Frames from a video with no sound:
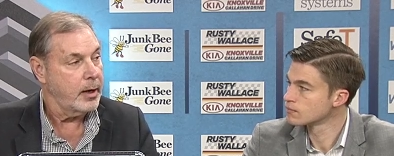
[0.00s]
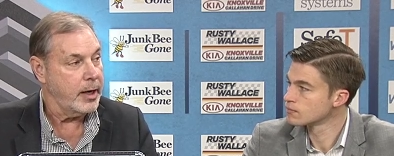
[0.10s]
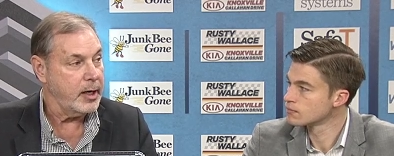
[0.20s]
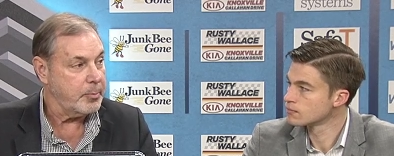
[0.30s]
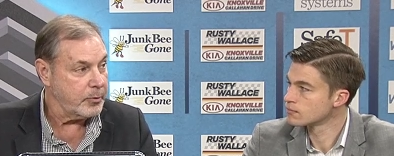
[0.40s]

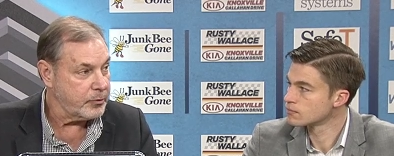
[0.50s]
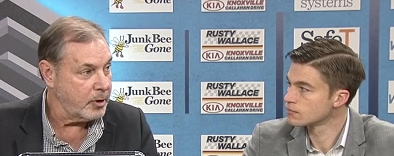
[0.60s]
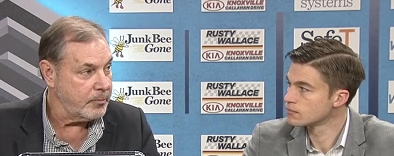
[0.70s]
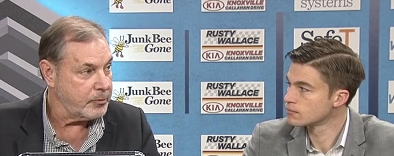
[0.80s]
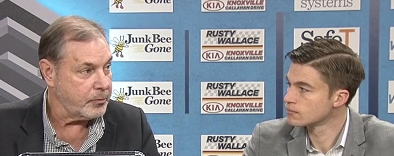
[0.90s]

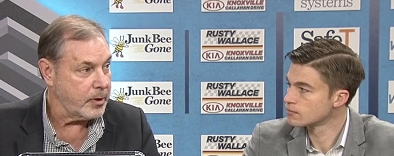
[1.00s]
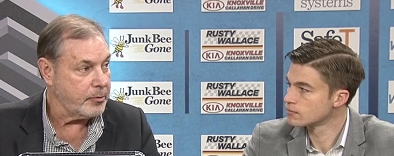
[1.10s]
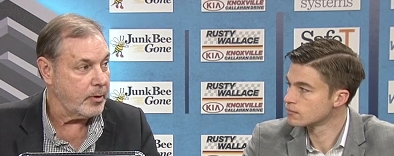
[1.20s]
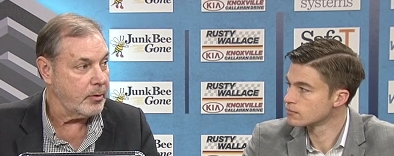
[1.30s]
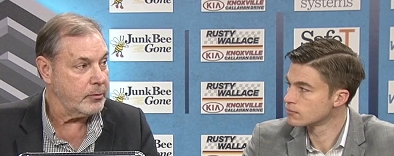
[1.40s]
Speaker 1: 80% of his free
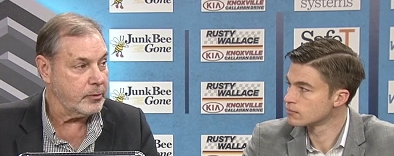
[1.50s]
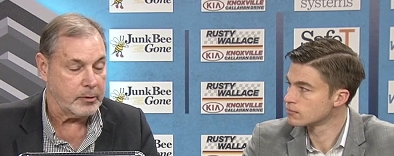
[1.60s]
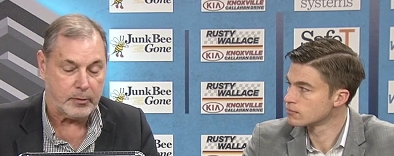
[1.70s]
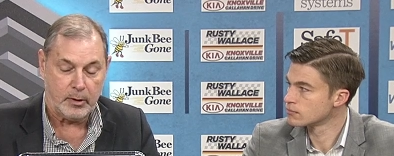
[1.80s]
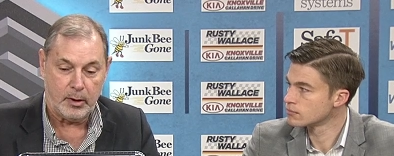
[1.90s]
throws,
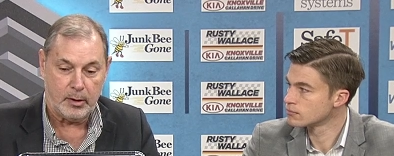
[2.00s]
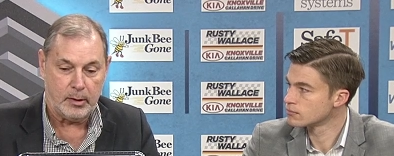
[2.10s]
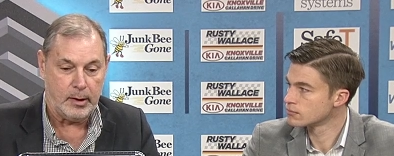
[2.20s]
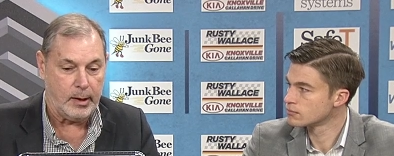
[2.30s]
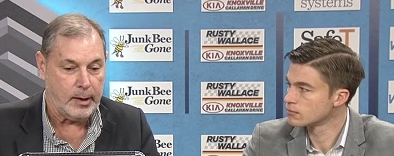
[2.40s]
that's good.
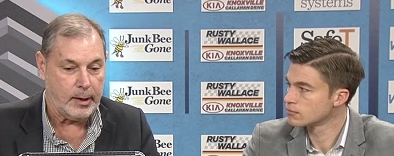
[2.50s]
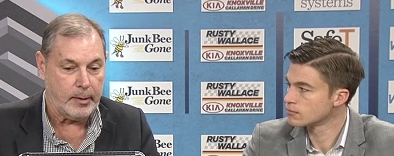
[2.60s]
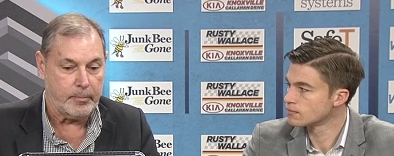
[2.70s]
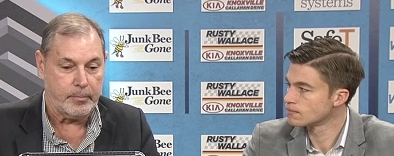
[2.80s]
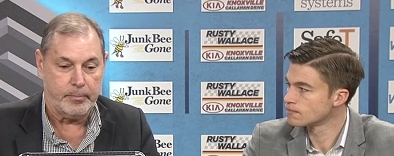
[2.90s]

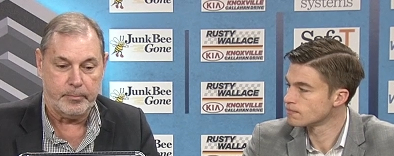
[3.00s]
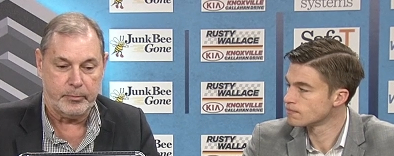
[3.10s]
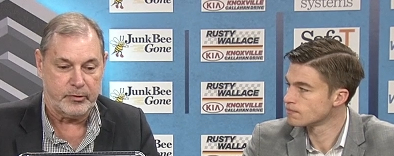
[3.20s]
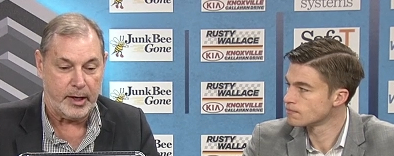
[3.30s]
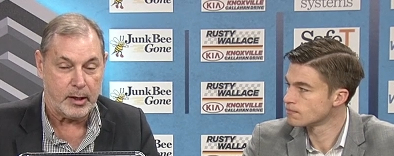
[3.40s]
Uh,
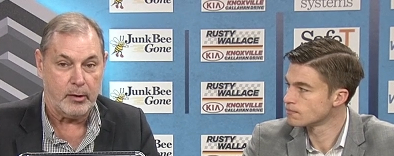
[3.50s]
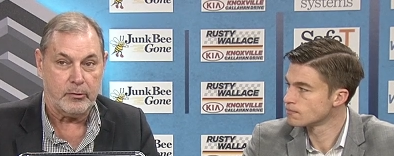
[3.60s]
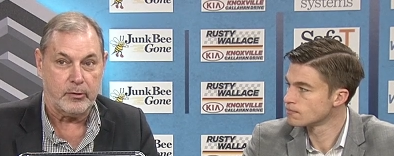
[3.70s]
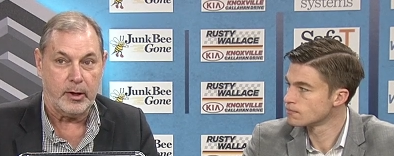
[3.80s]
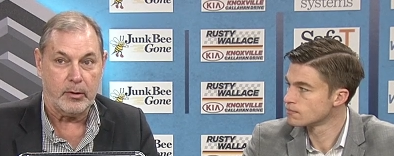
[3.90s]
second in
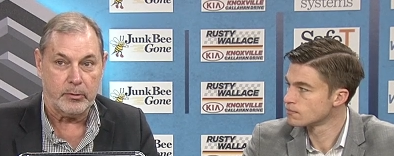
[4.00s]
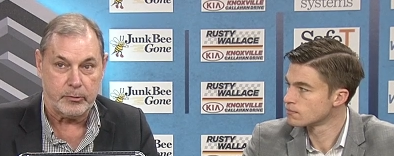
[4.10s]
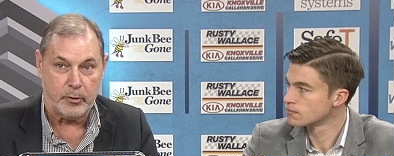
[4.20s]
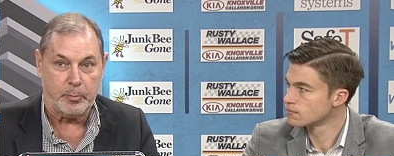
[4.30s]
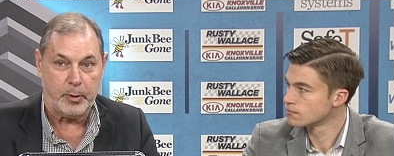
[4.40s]
steals,
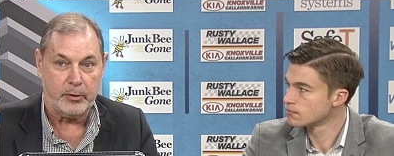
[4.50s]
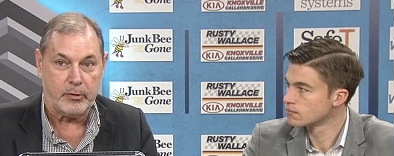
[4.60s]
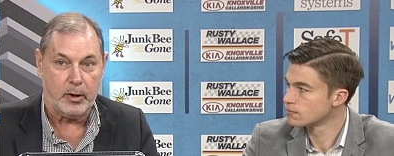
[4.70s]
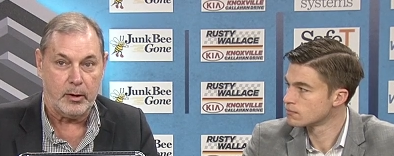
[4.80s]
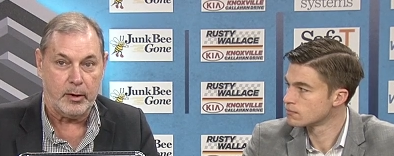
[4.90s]
still plays
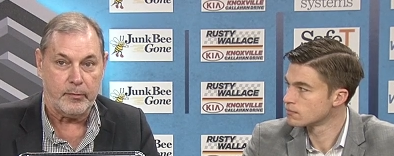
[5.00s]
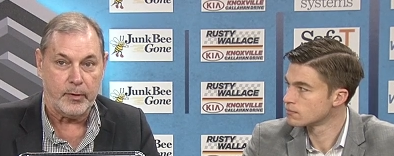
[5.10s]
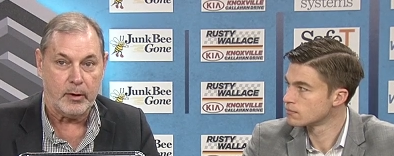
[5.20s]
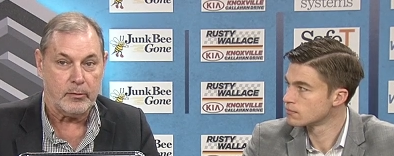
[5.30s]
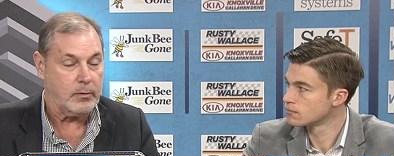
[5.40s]
hard
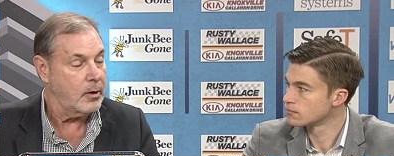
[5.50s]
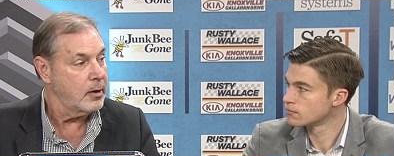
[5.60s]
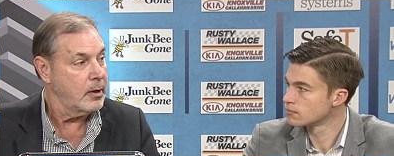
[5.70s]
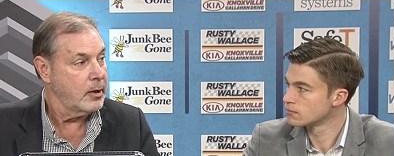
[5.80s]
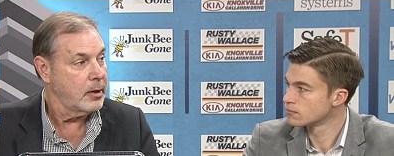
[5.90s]
defense.
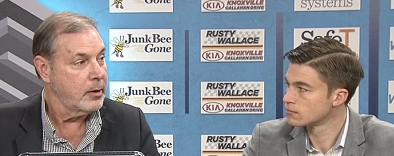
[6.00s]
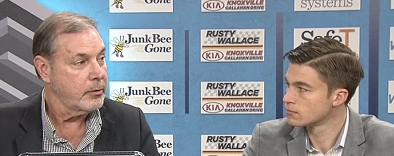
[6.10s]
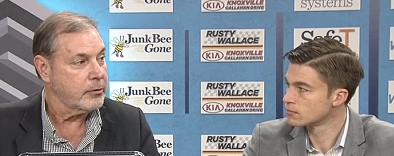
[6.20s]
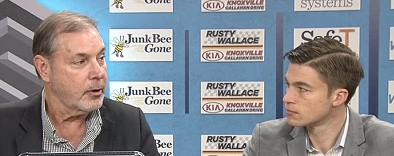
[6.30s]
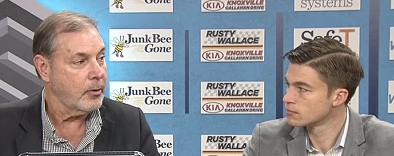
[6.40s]

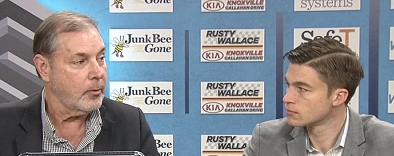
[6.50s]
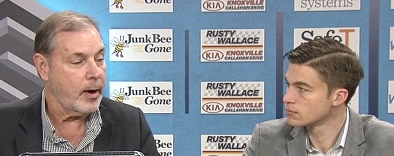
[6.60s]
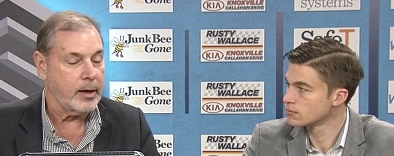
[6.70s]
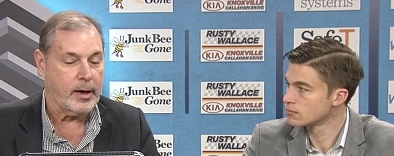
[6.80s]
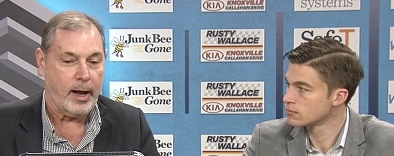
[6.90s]
So
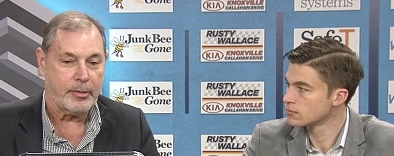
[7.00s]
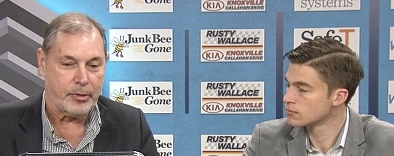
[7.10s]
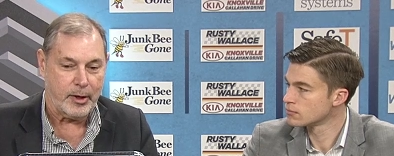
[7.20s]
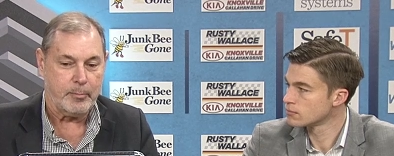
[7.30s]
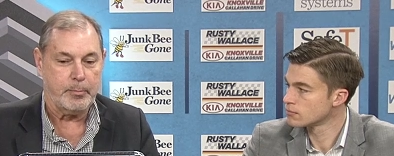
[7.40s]
I, I
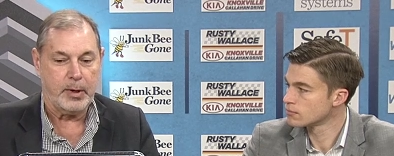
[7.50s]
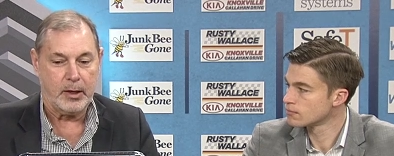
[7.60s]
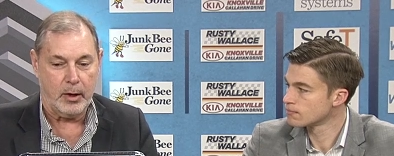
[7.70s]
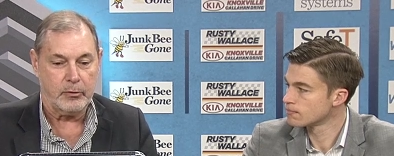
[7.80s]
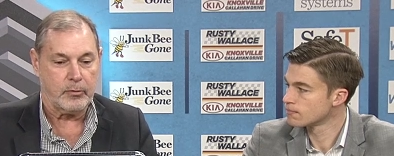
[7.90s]
think
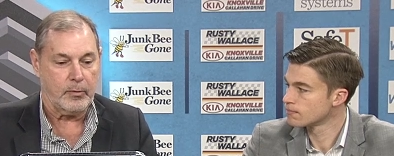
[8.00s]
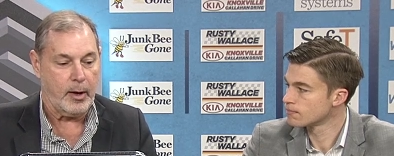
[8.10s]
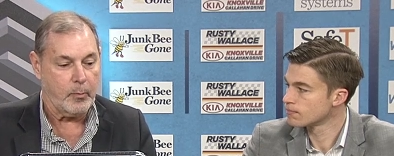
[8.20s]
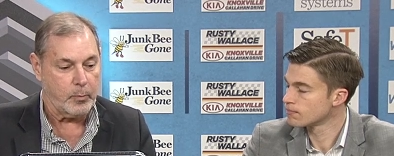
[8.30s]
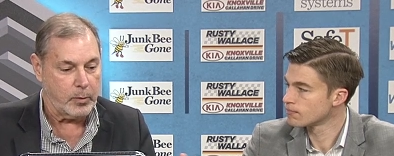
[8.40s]
because of
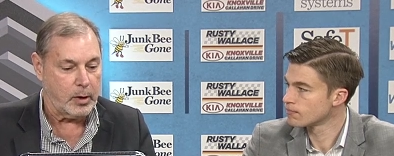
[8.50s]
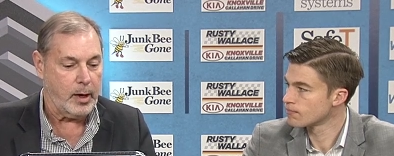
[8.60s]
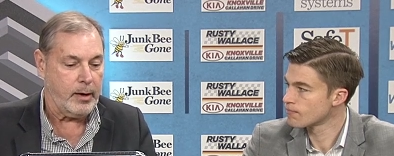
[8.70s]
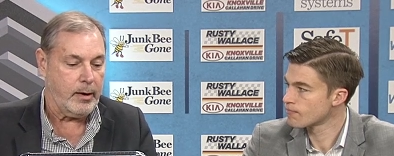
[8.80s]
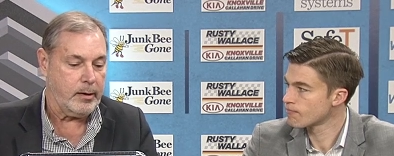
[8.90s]
that
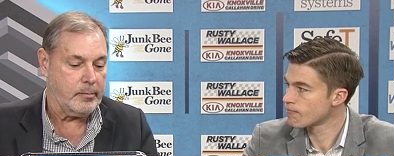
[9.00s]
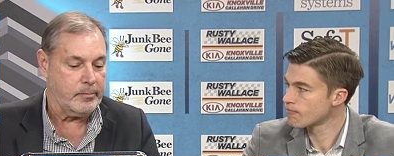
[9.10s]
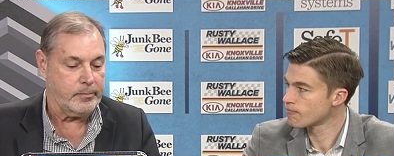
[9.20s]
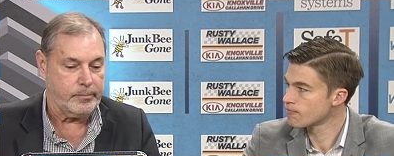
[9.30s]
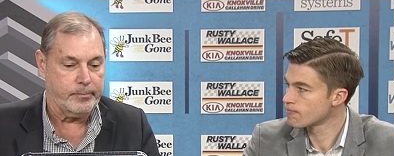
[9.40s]

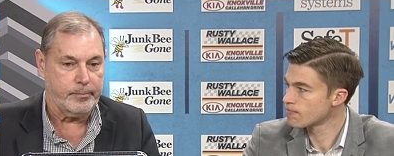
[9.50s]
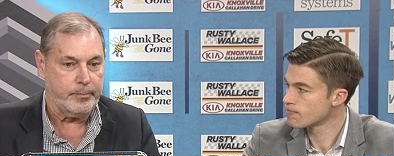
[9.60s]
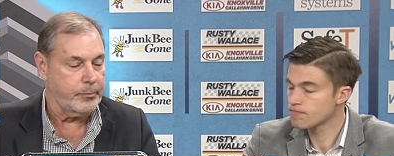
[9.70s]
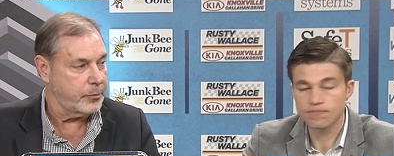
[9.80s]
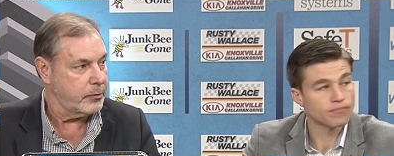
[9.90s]
glaring uh, the
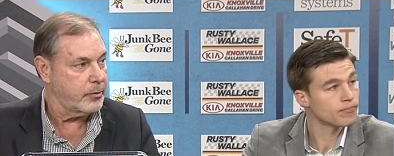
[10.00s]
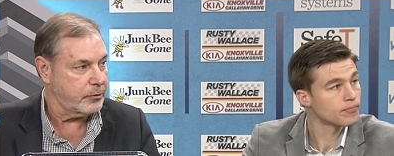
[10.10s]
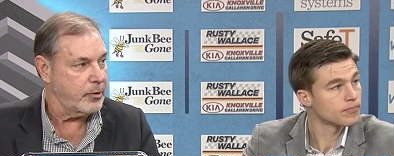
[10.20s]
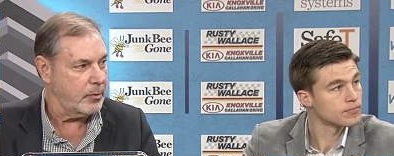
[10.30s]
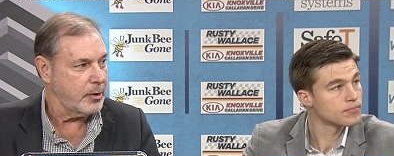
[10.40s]
three point the thing.
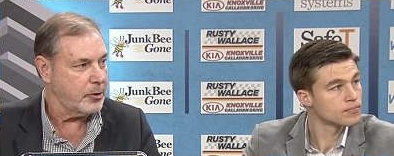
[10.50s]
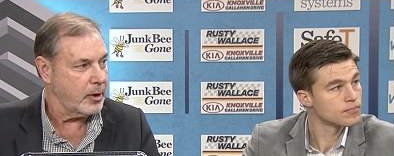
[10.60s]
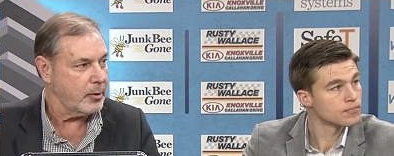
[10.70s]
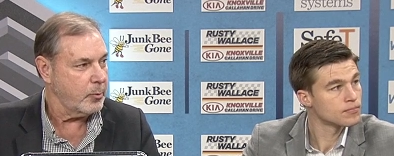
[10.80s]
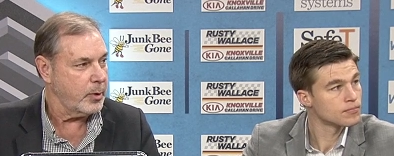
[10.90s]
shooting thing,